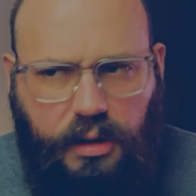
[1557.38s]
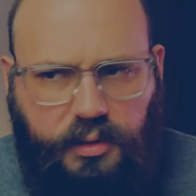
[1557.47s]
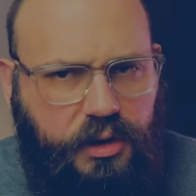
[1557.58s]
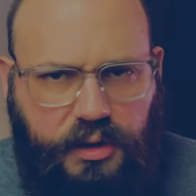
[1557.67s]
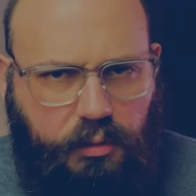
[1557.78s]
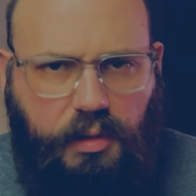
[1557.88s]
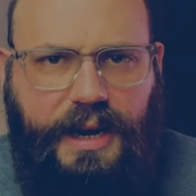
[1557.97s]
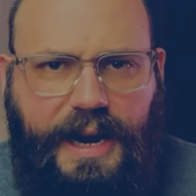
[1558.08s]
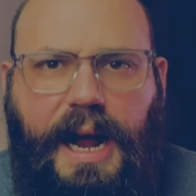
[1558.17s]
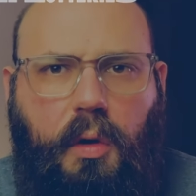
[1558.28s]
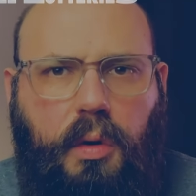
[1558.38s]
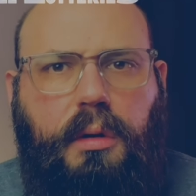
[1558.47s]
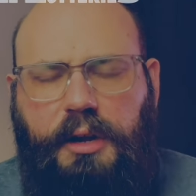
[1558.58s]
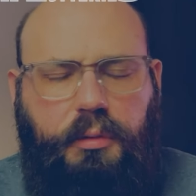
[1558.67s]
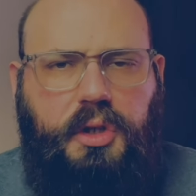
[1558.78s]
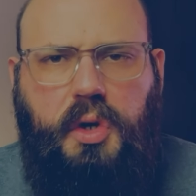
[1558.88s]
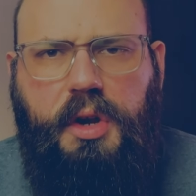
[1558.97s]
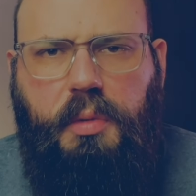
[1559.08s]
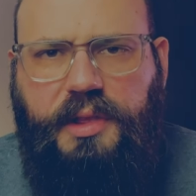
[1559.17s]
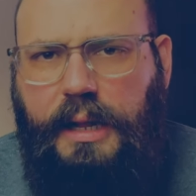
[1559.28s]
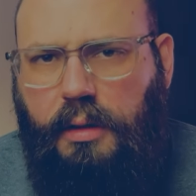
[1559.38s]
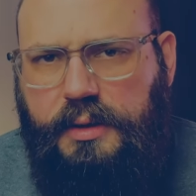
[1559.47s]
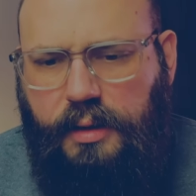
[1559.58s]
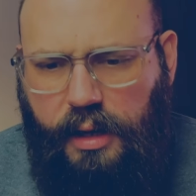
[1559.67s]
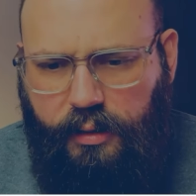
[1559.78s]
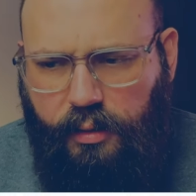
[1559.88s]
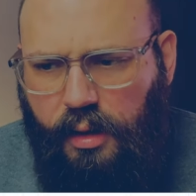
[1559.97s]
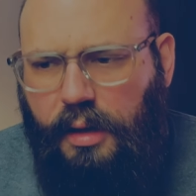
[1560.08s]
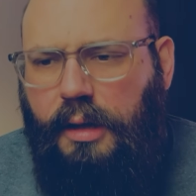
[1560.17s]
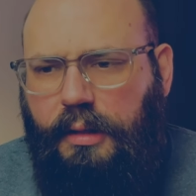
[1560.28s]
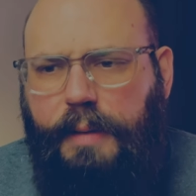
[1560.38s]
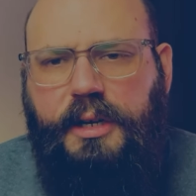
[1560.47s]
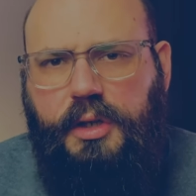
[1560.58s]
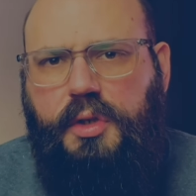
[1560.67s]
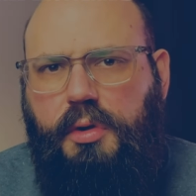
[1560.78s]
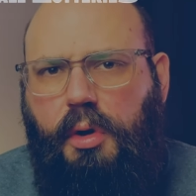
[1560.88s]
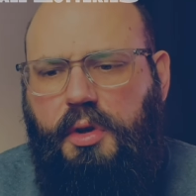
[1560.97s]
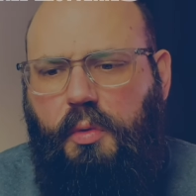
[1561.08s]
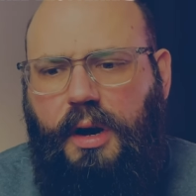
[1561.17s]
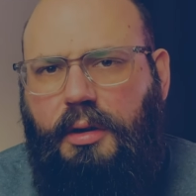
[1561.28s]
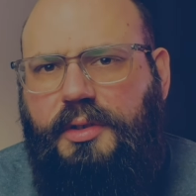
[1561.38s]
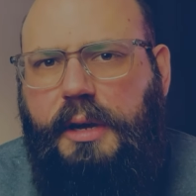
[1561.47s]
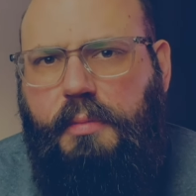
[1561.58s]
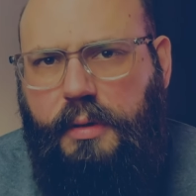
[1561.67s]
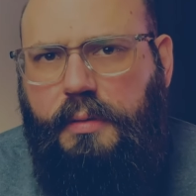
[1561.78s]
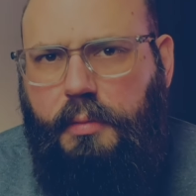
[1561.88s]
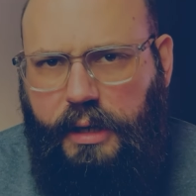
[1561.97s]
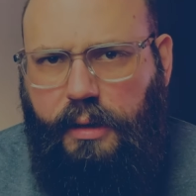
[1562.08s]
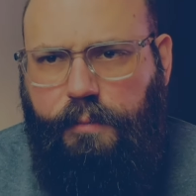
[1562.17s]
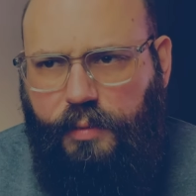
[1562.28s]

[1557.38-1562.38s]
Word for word: to, just to write it out. I just want to show you what that looks like. Let me just show you what it looks like with three.